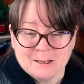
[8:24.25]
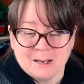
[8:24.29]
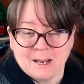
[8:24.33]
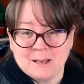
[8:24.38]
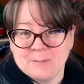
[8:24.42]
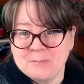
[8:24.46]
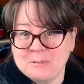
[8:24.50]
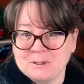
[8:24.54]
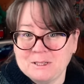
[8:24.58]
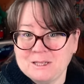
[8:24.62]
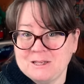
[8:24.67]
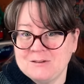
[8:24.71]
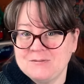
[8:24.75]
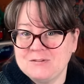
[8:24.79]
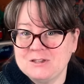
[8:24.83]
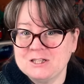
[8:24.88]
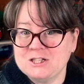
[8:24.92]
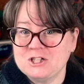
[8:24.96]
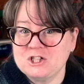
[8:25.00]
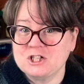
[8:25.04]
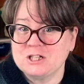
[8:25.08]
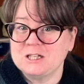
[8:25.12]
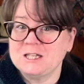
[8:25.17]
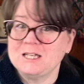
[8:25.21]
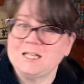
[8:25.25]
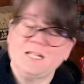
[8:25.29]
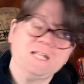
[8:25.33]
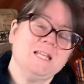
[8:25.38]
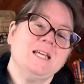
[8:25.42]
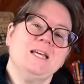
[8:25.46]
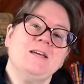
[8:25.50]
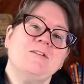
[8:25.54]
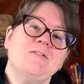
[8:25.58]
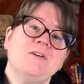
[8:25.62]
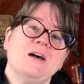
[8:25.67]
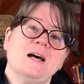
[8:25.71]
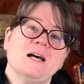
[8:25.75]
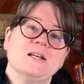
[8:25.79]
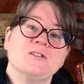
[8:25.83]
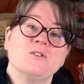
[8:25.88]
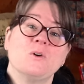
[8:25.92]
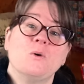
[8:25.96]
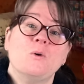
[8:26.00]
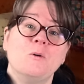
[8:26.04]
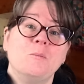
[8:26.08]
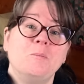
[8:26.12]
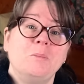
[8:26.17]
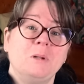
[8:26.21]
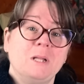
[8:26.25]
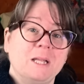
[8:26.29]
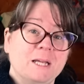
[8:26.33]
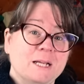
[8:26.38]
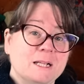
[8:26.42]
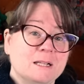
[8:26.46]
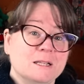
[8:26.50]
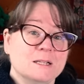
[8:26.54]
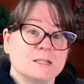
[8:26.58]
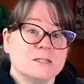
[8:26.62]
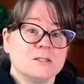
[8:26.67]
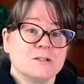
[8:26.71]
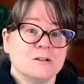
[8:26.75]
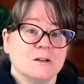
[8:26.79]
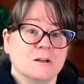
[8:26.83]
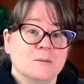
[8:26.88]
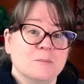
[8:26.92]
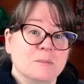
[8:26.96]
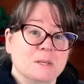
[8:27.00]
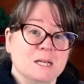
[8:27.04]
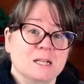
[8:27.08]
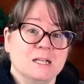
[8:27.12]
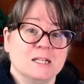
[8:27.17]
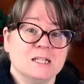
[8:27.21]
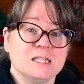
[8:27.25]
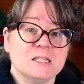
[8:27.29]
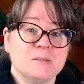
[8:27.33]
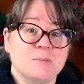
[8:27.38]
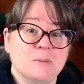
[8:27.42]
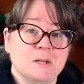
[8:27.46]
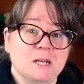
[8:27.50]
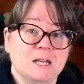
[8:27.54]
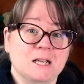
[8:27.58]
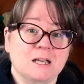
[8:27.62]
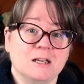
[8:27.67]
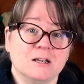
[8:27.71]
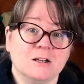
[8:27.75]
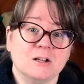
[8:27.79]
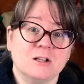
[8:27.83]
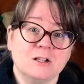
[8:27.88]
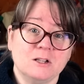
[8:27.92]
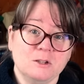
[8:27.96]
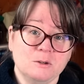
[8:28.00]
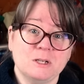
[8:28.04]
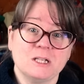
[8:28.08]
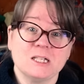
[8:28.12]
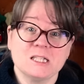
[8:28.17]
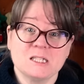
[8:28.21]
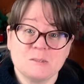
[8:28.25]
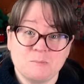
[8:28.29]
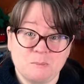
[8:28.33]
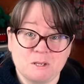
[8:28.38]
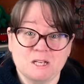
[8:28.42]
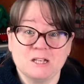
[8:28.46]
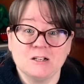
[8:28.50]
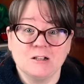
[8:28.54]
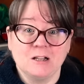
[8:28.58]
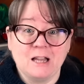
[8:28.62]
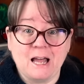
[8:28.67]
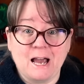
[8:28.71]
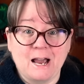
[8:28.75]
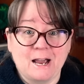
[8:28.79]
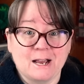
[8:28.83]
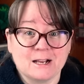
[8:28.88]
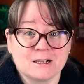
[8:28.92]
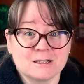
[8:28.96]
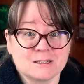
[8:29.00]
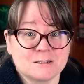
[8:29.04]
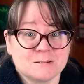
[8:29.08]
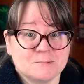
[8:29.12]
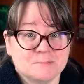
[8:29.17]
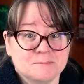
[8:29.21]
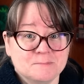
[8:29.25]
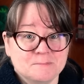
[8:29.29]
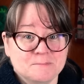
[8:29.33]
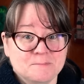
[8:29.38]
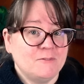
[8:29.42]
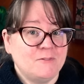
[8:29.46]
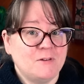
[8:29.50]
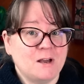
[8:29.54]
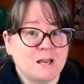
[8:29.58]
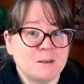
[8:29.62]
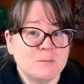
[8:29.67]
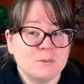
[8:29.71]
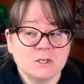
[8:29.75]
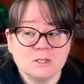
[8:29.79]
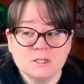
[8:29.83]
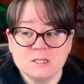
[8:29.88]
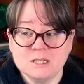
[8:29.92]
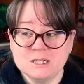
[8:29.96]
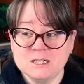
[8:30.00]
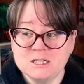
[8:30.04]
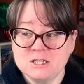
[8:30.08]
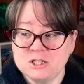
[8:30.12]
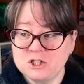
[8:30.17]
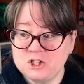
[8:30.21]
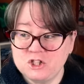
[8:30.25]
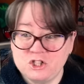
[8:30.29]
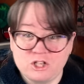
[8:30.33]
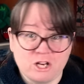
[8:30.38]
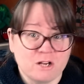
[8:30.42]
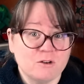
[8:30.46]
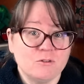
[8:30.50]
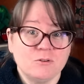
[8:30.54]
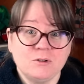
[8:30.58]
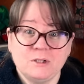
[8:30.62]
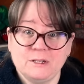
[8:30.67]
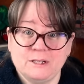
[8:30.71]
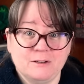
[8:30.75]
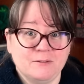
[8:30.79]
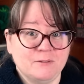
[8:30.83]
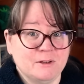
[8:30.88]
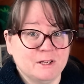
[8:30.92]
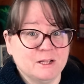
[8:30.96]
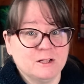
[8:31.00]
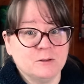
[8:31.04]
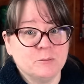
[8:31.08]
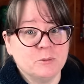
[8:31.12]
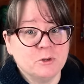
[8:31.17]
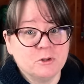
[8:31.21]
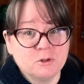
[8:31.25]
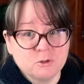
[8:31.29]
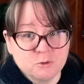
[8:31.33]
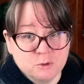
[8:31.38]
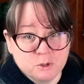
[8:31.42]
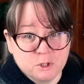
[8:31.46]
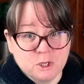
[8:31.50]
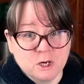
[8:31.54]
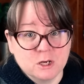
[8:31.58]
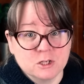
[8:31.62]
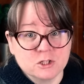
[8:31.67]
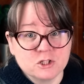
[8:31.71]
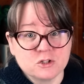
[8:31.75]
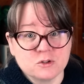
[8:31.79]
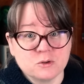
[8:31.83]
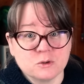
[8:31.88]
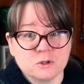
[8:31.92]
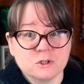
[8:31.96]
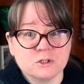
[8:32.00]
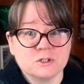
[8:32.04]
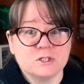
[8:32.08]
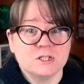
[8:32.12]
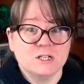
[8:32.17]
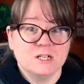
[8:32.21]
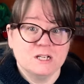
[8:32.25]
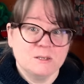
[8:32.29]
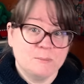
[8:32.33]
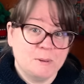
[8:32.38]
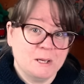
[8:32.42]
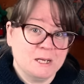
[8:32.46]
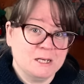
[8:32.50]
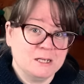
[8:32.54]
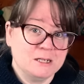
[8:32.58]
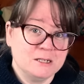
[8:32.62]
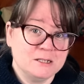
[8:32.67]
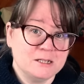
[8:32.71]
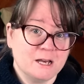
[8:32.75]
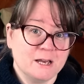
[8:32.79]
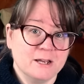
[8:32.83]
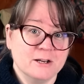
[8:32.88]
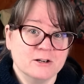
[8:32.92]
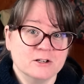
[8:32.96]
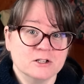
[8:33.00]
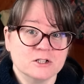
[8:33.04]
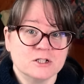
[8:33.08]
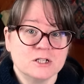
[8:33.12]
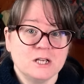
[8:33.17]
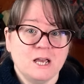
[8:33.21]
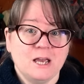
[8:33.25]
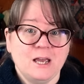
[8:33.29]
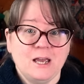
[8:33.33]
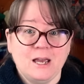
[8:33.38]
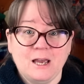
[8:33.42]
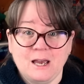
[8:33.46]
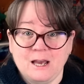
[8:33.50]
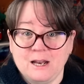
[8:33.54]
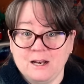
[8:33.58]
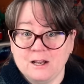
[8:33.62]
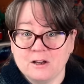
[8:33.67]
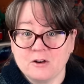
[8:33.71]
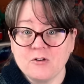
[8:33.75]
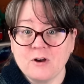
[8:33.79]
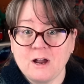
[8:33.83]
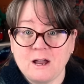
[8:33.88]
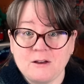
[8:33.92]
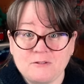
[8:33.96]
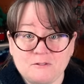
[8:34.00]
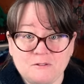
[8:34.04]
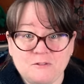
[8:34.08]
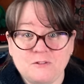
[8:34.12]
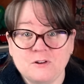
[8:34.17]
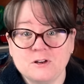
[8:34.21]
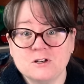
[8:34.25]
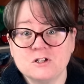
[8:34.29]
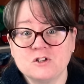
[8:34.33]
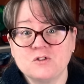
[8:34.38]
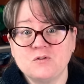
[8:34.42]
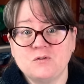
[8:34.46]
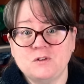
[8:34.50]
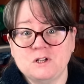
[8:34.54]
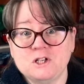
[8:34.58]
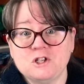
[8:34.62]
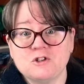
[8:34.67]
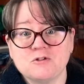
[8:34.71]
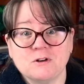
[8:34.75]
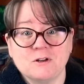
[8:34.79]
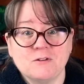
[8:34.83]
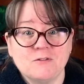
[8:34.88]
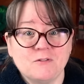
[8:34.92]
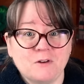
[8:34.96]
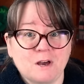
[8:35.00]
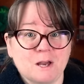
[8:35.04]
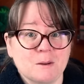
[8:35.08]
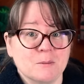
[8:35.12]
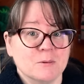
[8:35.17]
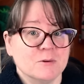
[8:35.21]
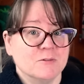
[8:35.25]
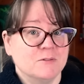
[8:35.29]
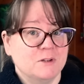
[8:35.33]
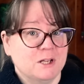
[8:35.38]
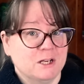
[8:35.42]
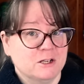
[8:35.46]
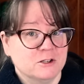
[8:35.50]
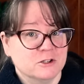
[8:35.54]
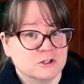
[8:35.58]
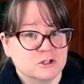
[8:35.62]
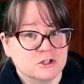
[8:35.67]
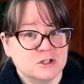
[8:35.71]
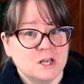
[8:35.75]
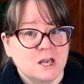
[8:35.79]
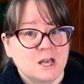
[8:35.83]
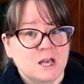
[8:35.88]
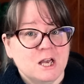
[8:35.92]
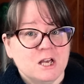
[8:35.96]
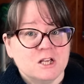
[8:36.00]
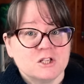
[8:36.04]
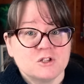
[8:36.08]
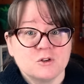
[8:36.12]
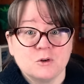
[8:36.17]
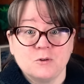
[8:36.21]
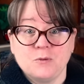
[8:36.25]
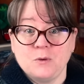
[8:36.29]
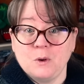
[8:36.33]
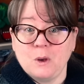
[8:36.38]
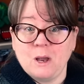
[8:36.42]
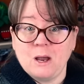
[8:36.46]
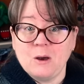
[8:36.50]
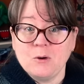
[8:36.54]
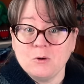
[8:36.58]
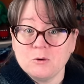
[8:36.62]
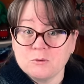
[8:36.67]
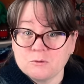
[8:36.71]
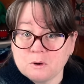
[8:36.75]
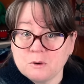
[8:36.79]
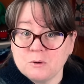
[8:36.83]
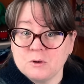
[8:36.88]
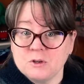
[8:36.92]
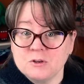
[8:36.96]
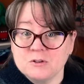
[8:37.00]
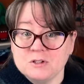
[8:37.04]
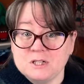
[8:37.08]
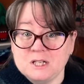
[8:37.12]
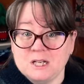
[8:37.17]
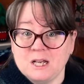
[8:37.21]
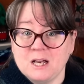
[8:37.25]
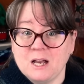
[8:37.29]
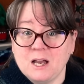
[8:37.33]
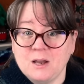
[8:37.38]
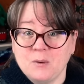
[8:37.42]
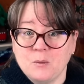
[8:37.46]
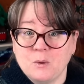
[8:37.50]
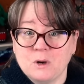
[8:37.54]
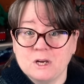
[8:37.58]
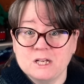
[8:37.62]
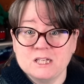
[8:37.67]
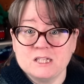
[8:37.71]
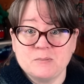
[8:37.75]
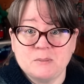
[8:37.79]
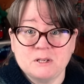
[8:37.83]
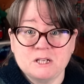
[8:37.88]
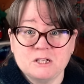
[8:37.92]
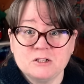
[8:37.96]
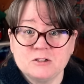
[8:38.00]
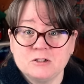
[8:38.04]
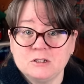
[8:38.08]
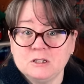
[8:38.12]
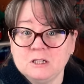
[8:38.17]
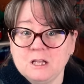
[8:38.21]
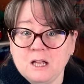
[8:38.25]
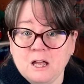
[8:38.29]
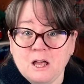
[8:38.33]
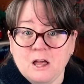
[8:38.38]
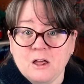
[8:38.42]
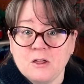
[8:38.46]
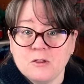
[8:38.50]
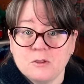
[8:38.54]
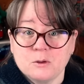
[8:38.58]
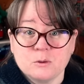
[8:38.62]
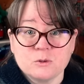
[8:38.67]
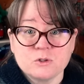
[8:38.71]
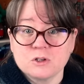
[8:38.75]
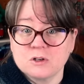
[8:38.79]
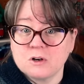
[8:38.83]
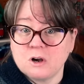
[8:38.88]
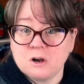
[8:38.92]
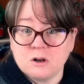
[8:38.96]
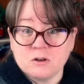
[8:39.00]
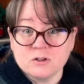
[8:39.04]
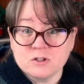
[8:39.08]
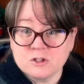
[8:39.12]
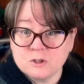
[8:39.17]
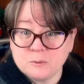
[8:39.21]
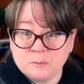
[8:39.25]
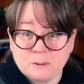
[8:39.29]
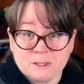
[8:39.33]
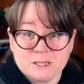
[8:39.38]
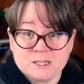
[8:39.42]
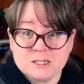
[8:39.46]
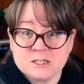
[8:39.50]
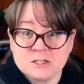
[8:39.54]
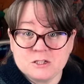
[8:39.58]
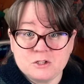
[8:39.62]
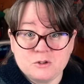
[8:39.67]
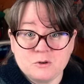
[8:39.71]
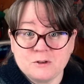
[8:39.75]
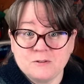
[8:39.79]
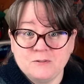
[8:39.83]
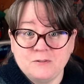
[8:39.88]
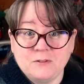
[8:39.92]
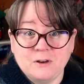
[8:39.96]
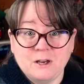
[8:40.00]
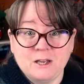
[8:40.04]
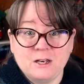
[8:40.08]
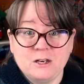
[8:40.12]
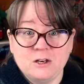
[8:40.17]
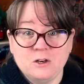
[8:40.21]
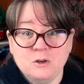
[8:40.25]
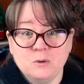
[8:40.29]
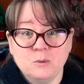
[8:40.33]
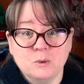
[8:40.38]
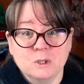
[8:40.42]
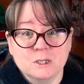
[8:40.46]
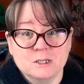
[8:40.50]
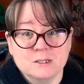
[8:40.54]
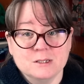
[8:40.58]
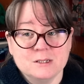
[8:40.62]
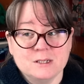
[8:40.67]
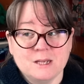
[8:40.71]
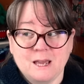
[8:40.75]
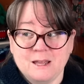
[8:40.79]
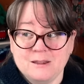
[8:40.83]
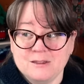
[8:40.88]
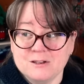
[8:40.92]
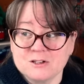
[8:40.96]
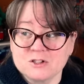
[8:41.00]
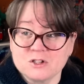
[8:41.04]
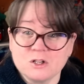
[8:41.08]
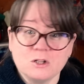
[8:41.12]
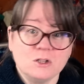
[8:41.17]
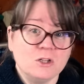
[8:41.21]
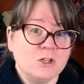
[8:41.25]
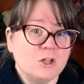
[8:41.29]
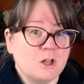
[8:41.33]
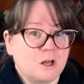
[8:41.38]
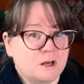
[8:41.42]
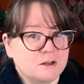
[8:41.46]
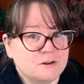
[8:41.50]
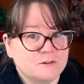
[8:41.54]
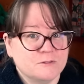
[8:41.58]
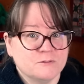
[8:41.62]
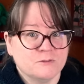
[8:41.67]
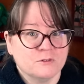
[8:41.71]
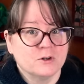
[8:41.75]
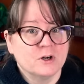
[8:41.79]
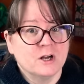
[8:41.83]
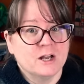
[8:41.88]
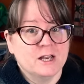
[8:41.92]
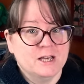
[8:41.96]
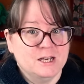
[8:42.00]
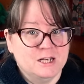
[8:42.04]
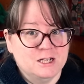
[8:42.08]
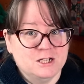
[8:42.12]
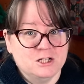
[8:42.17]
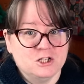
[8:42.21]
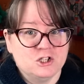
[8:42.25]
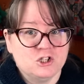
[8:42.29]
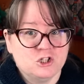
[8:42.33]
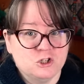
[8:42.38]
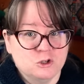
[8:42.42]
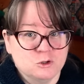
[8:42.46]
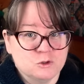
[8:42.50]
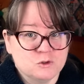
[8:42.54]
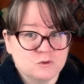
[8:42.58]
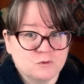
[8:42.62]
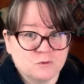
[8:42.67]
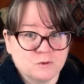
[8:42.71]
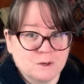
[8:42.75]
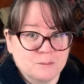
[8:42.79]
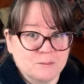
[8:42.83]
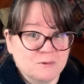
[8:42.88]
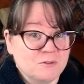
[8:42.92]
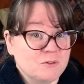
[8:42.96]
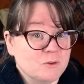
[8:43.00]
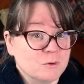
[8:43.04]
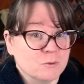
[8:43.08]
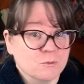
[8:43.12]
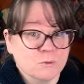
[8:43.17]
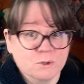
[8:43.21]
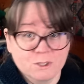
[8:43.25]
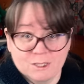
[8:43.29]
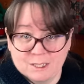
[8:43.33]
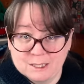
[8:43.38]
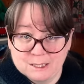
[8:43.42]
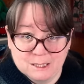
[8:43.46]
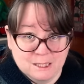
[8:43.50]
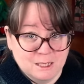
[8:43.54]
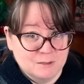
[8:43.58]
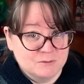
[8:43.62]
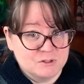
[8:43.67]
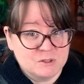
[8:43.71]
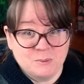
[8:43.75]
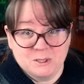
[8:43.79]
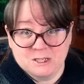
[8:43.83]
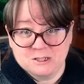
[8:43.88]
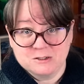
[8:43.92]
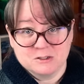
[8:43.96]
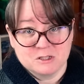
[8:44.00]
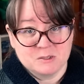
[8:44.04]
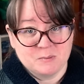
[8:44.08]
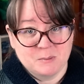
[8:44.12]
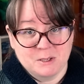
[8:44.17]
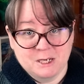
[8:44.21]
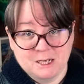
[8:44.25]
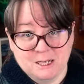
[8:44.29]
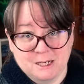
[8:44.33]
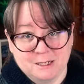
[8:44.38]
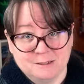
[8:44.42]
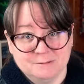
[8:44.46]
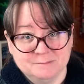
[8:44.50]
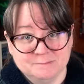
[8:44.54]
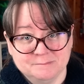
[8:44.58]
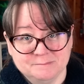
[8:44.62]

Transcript: I believe that Jillian Eve has a whole playlist on beginning spinning, including spindle hacks. Fibre is generally available through yarn stores, independent dyers, and at craft fairs featuring fibre vendors. So if you outgrow your DIY spindle, those are also places you can find new ones, and there's a lot of variety to choose from if you really love spindle spinning.